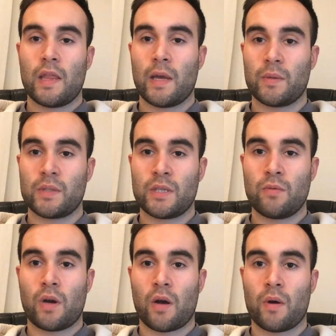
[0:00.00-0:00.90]
they will still
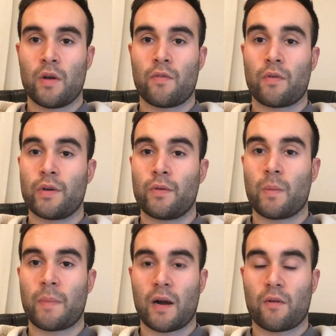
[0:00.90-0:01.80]
go over and do a
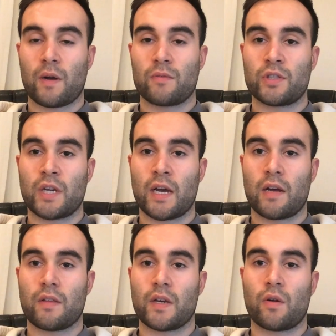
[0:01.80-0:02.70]
background
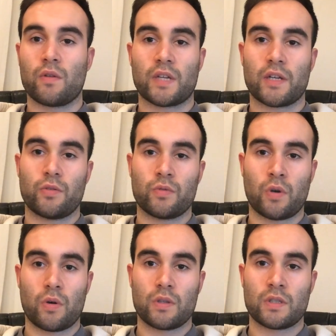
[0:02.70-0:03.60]
check, they contact your
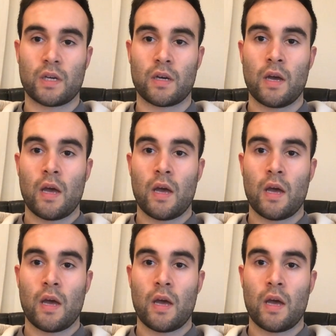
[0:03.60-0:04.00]
doctor,